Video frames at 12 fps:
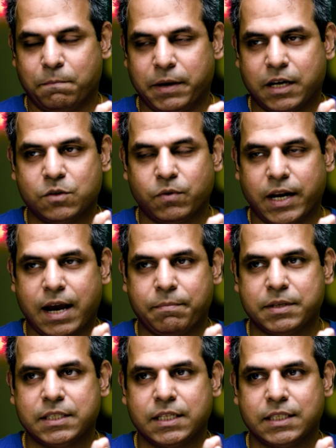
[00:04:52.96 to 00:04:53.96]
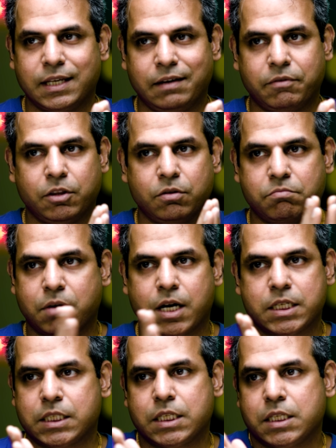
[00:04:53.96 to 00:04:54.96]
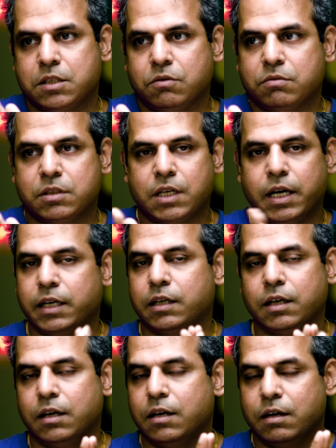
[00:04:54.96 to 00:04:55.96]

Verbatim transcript: Because what happens is, even though Mars is in its own sign,